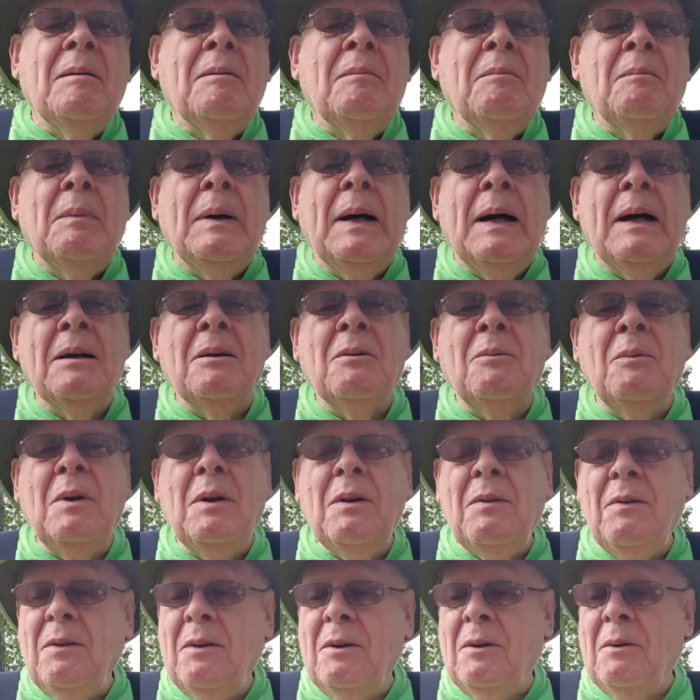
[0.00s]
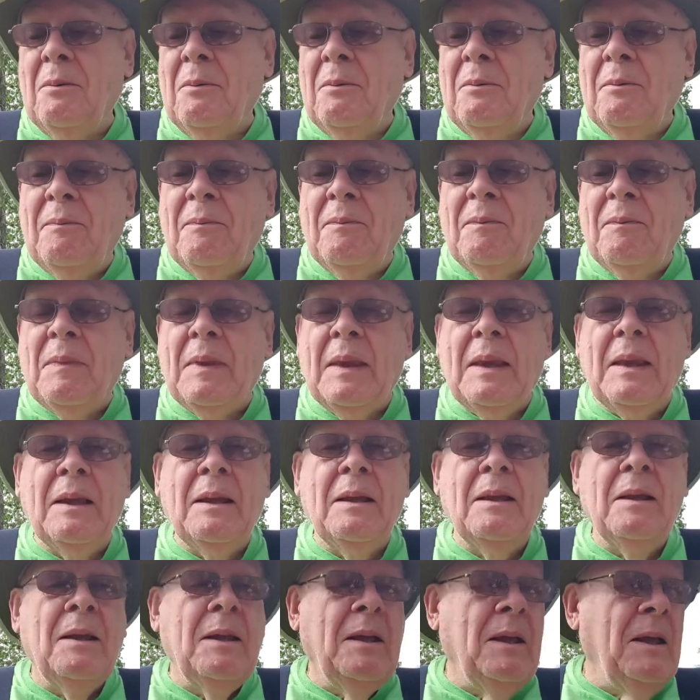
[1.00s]
Back with you
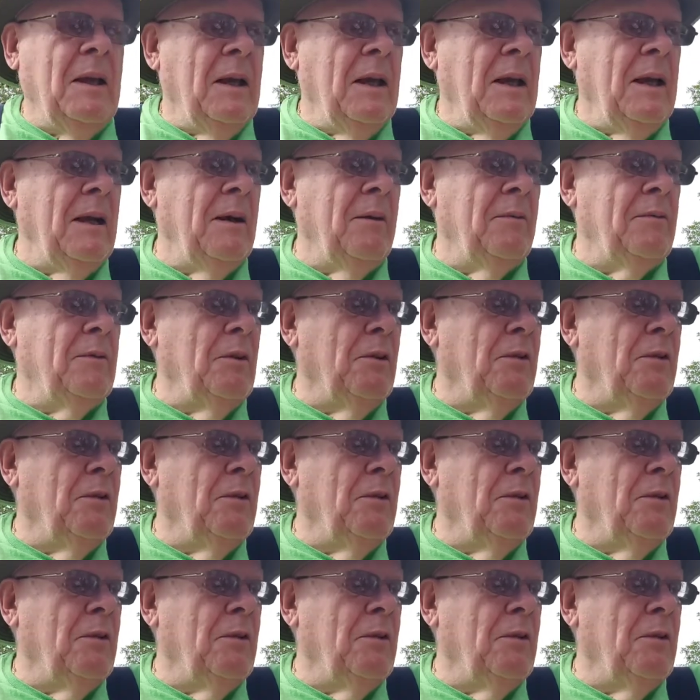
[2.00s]
after